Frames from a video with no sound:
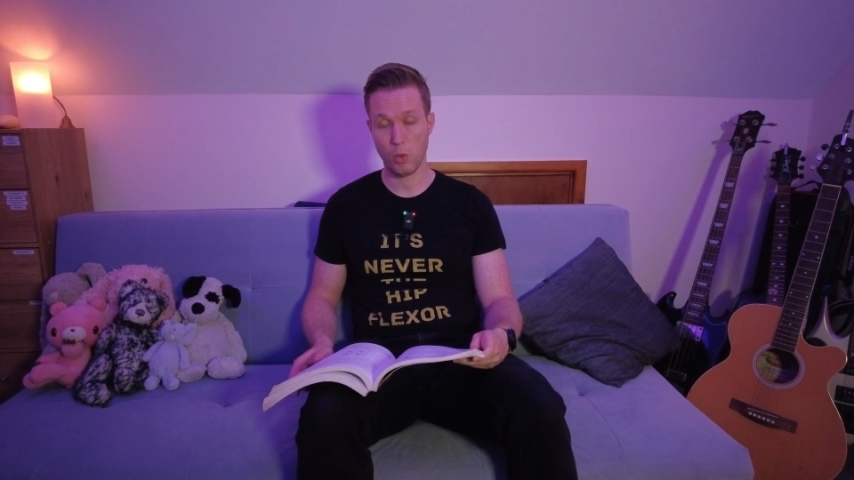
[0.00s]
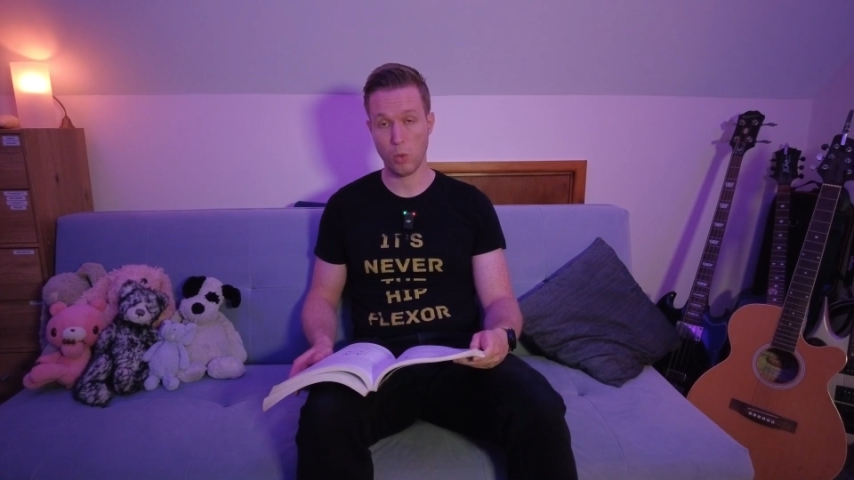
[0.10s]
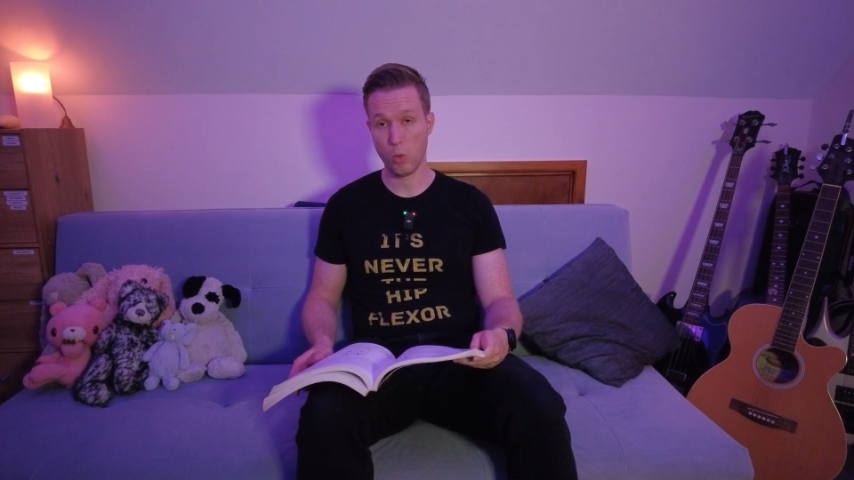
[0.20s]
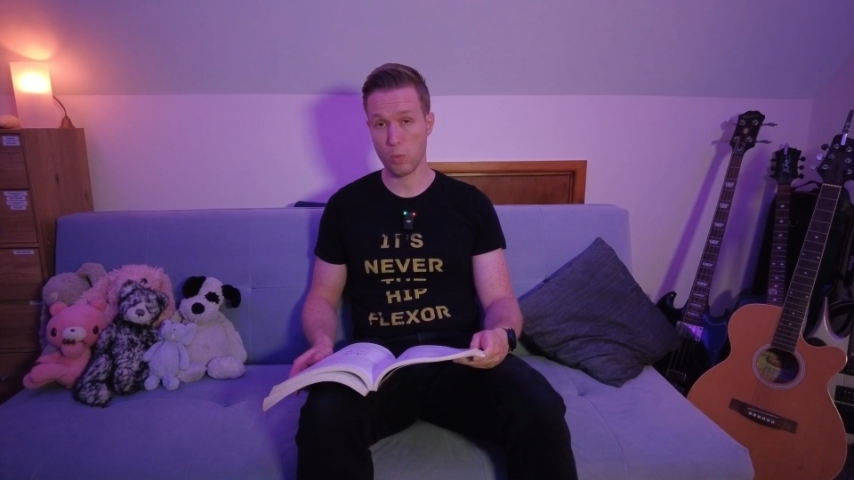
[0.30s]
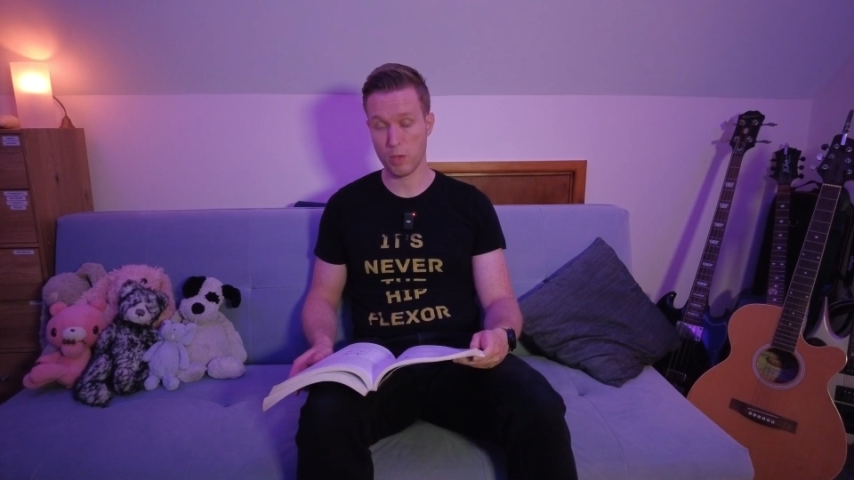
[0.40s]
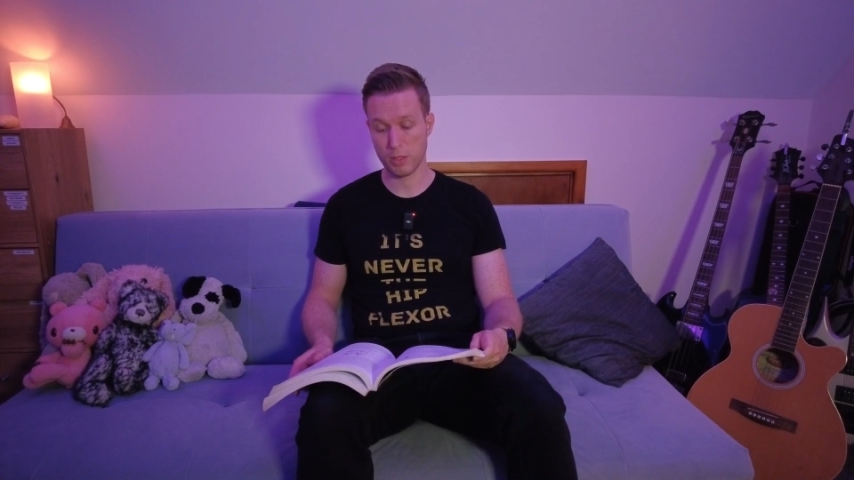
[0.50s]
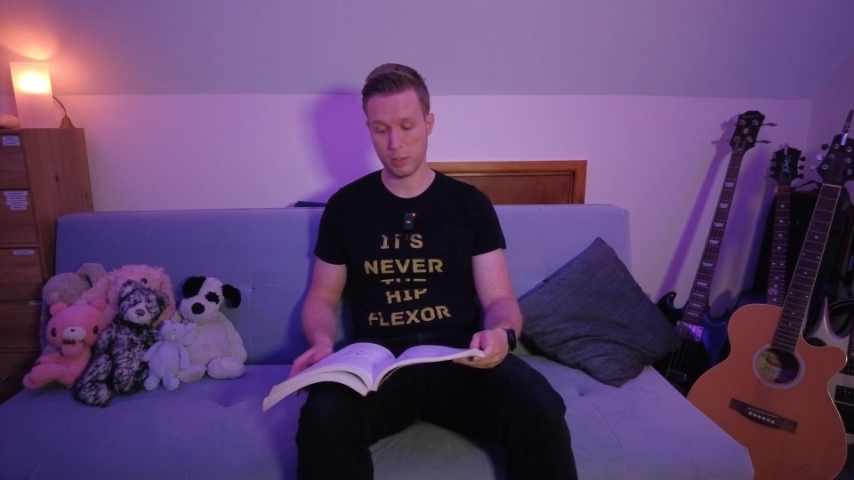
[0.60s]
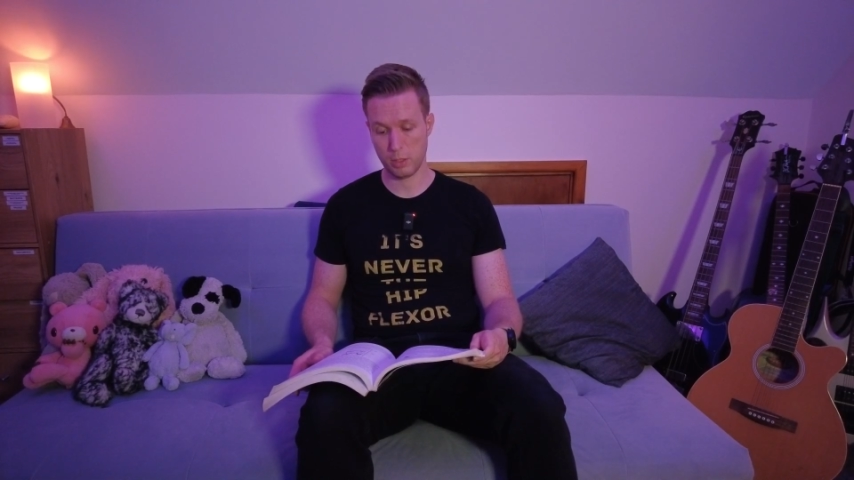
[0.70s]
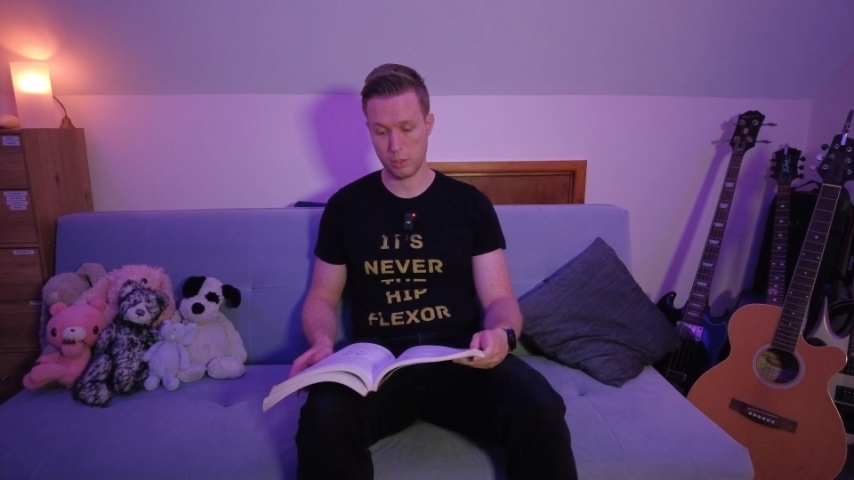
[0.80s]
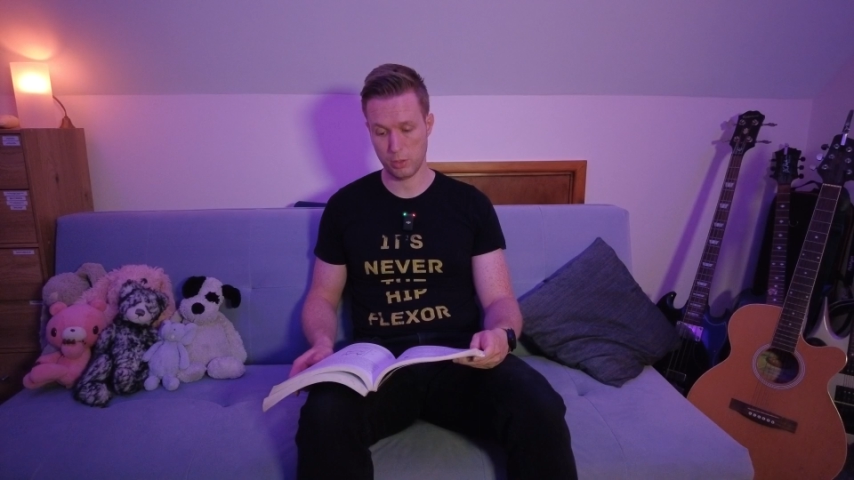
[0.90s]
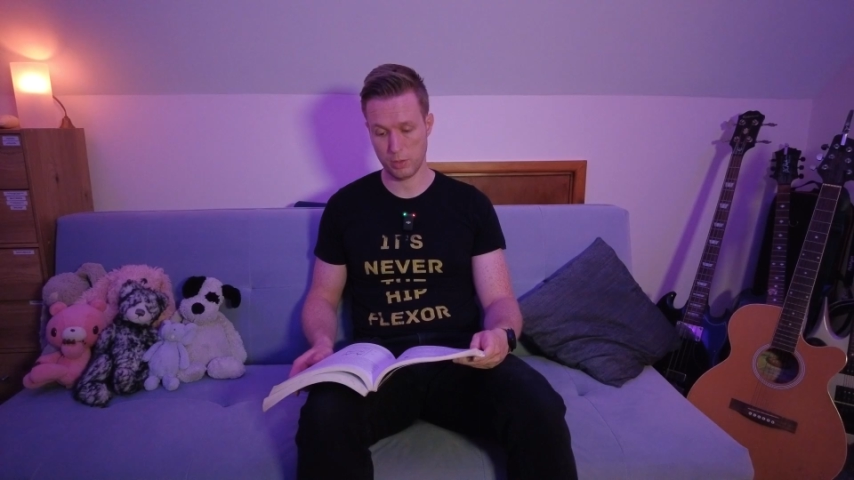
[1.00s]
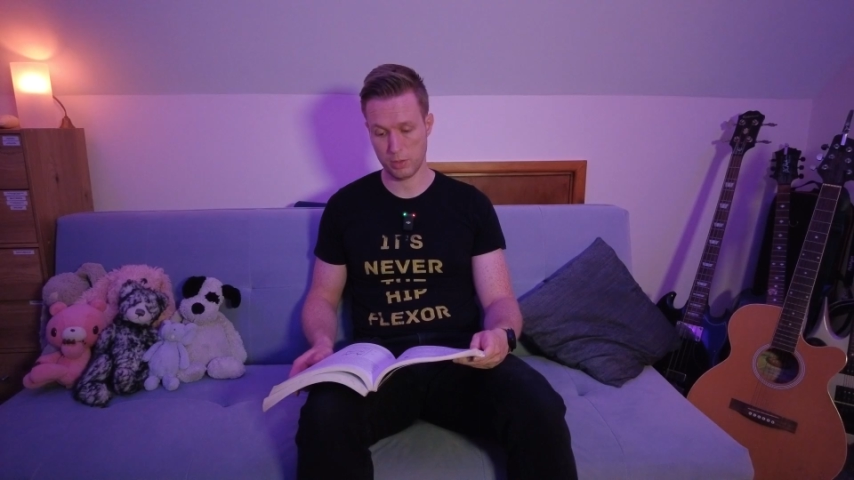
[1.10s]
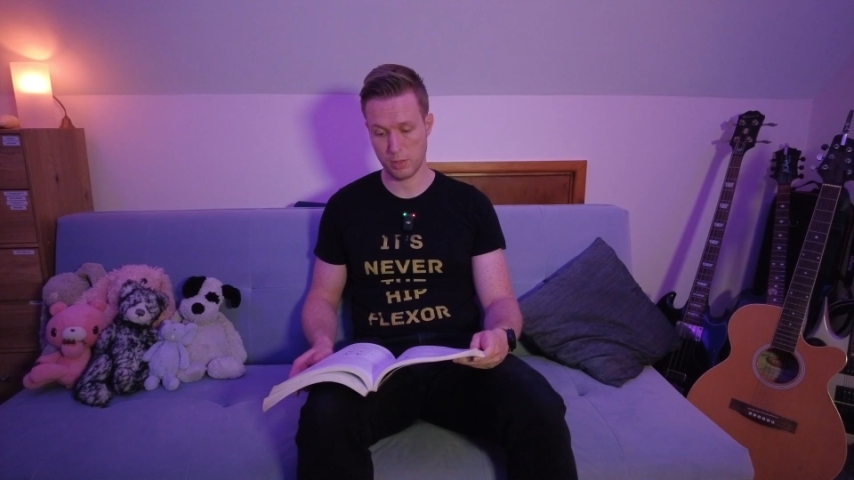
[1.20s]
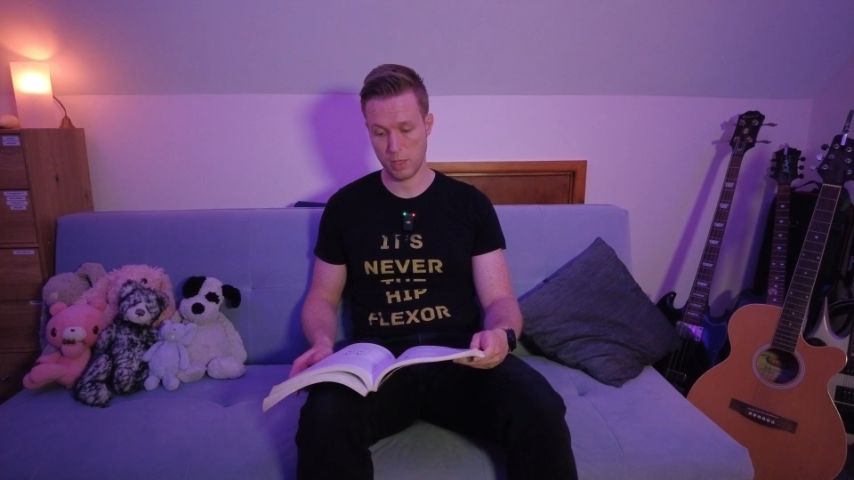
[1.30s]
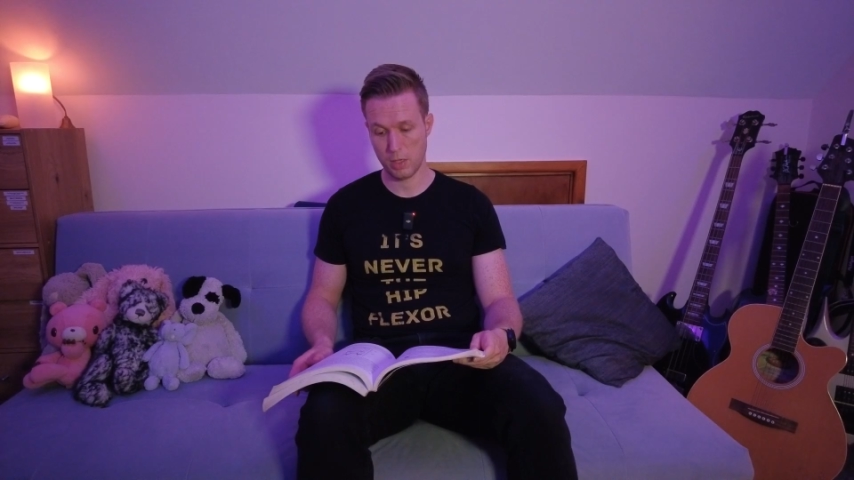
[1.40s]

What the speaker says: or muscle endurance